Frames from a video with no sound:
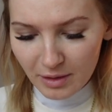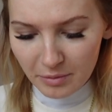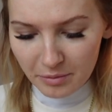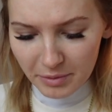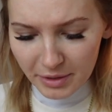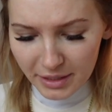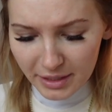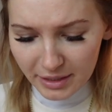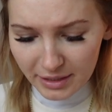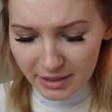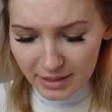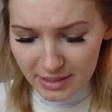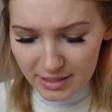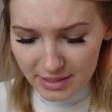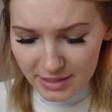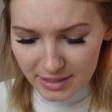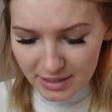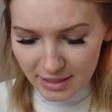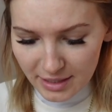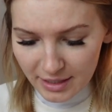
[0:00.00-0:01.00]

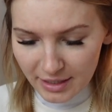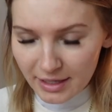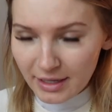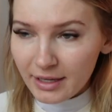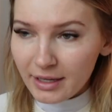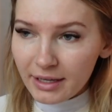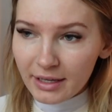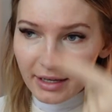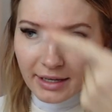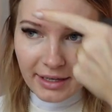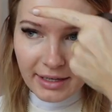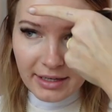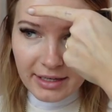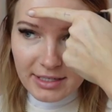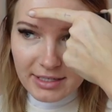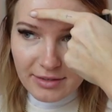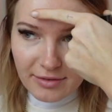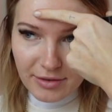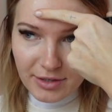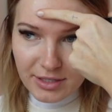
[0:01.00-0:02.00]
because it
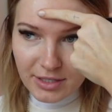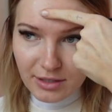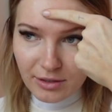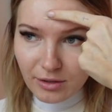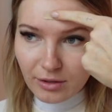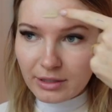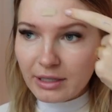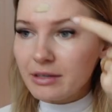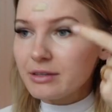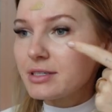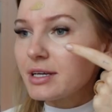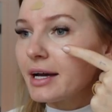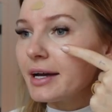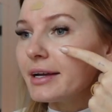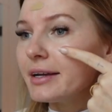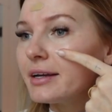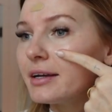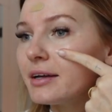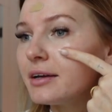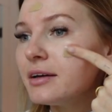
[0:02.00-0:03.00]
is freezing cold
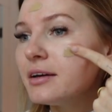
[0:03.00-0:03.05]
outside.